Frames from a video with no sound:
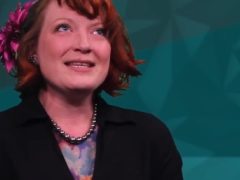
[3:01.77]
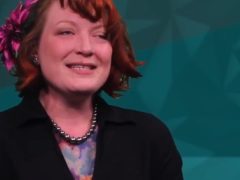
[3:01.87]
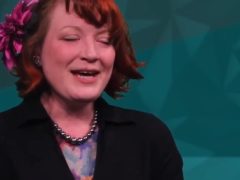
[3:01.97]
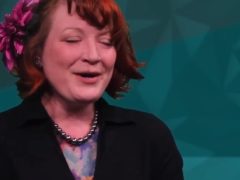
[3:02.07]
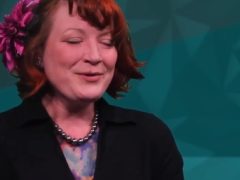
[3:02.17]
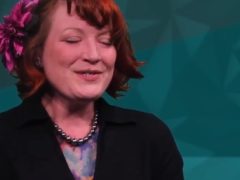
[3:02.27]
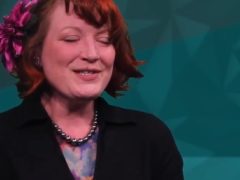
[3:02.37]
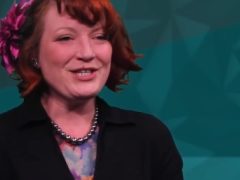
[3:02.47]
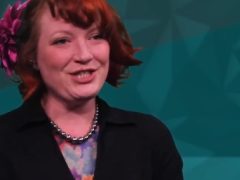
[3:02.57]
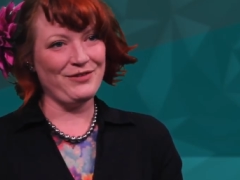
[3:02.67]
it
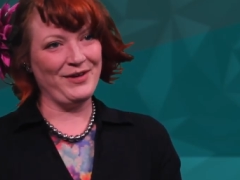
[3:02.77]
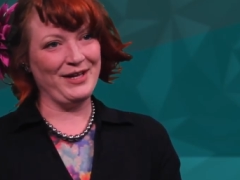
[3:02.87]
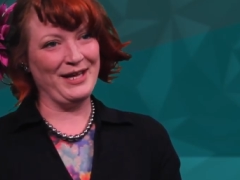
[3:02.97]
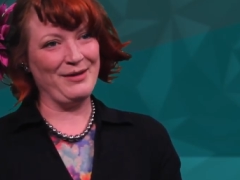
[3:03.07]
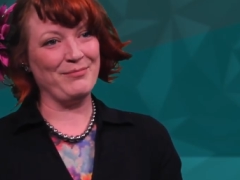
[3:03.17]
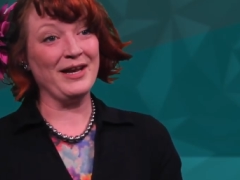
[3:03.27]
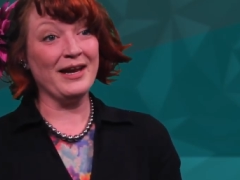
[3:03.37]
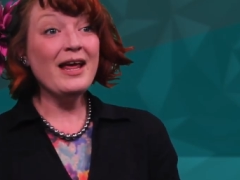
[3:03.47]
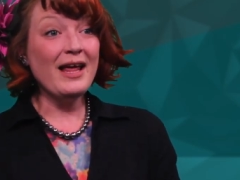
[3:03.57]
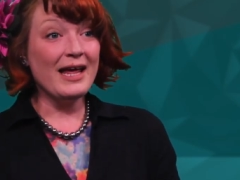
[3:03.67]
sounds touchy feely,
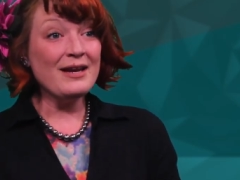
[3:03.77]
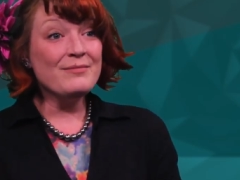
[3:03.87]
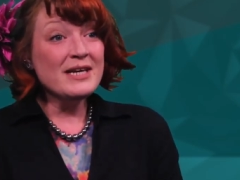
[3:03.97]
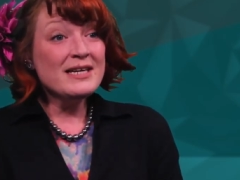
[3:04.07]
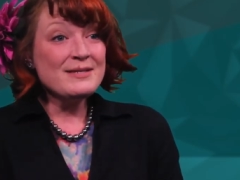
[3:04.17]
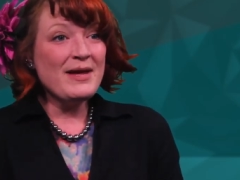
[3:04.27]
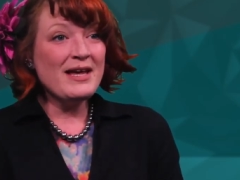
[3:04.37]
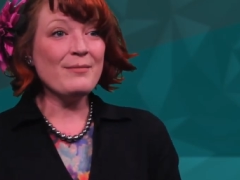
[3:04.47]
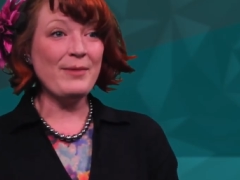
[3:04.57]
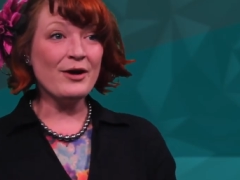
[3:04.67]
but it does
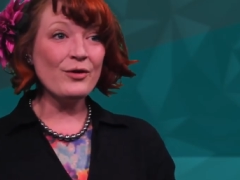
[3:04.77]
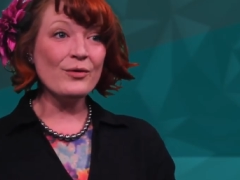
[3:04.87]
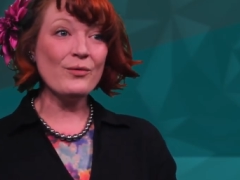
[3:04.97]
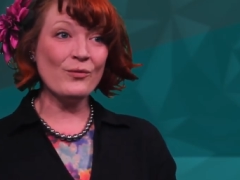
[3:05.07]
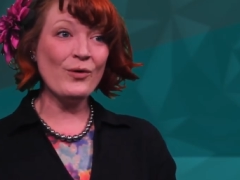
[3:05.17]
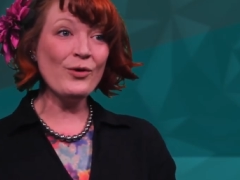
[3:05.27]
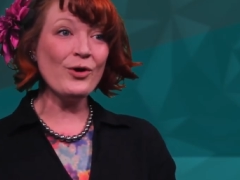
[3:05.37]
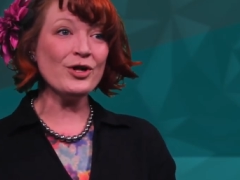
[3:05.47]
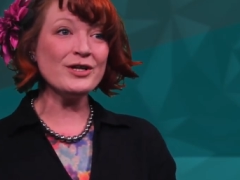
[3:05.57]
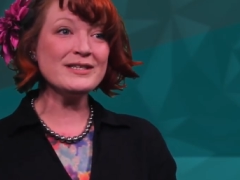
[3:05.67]
make a better
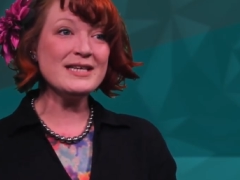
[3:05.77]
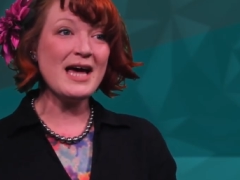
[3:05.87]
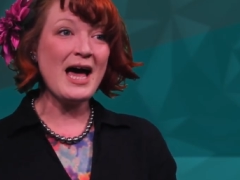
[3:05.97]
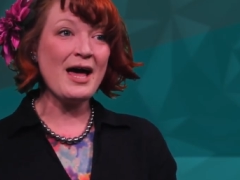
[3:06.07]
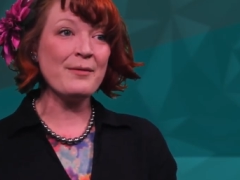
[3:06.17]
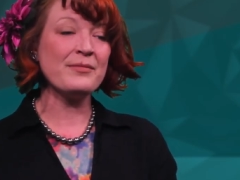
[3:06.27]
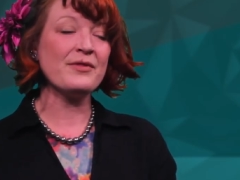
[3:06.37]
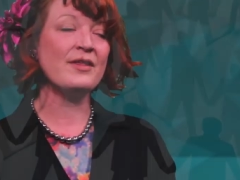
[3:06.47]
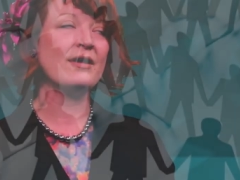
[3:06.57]
world. Um,